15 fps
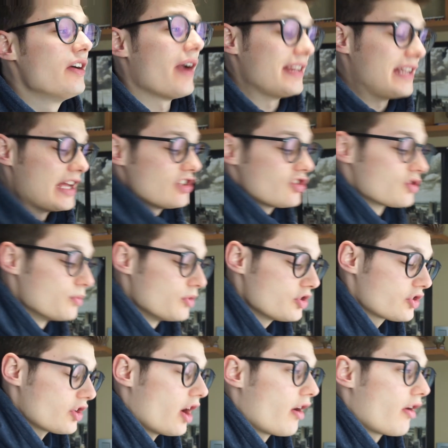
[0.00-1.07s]
and the
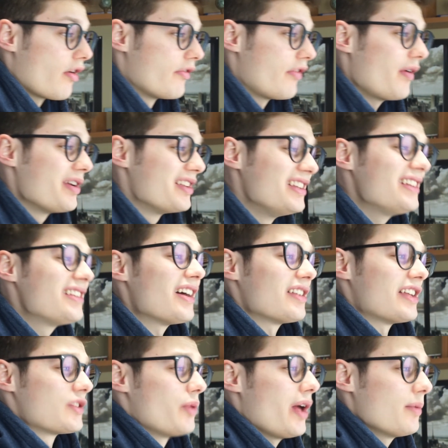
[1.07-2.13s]
instruments are very detailed
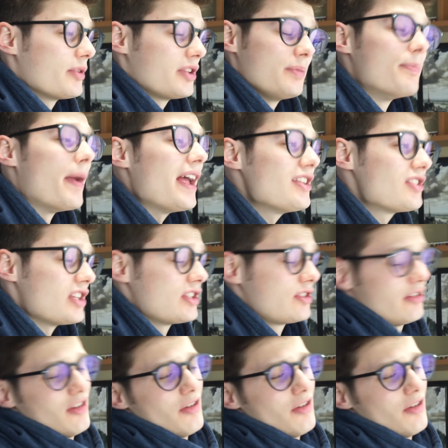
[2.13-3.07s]
as well, but the bass is